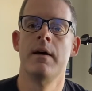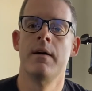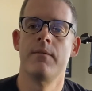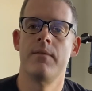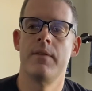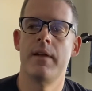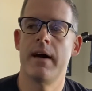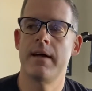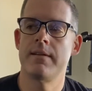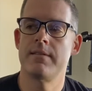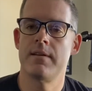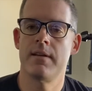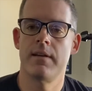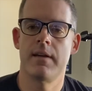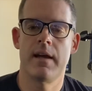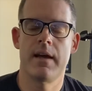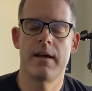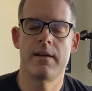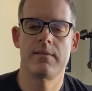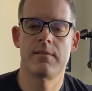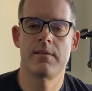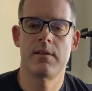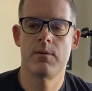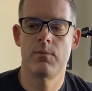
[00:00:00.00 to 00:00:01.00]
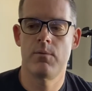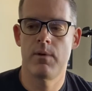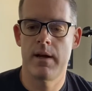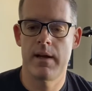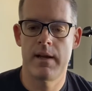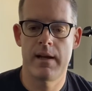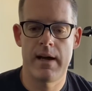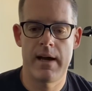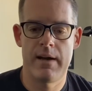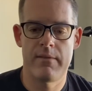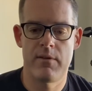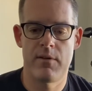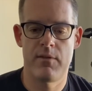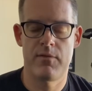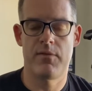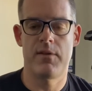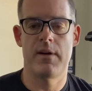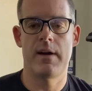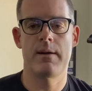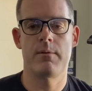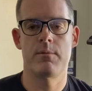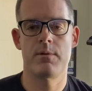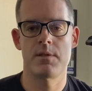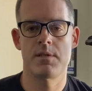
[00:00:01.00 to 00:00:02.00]
That's a nasty way to have a
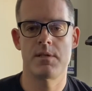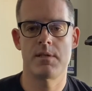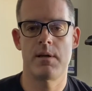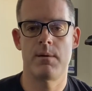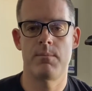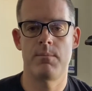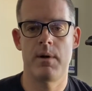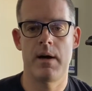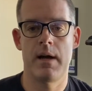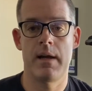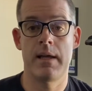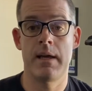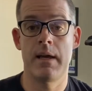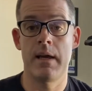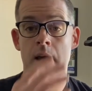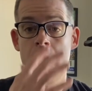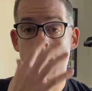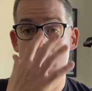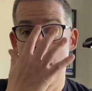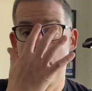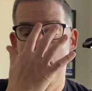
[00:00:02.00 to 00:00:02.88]
fight with somebody,